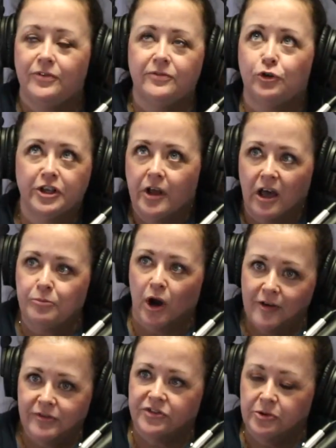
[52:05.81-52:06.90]
for a
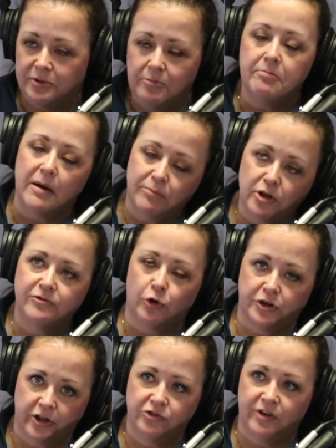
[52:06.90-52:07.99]
nonprofit to be a member of
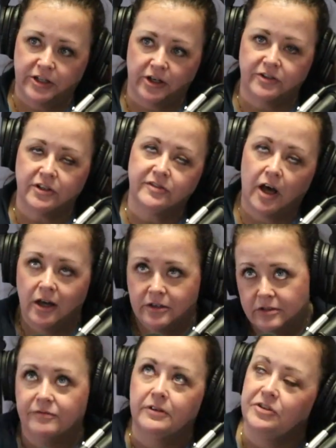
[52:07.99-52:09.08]
Fort Dodge Fine Arts, it's
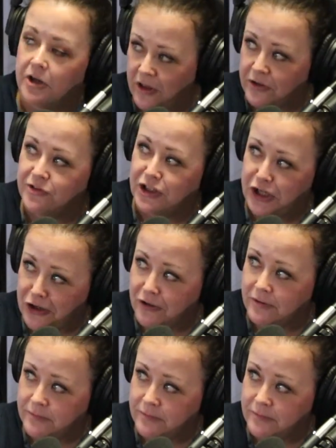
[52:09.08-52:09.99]
$150 a year.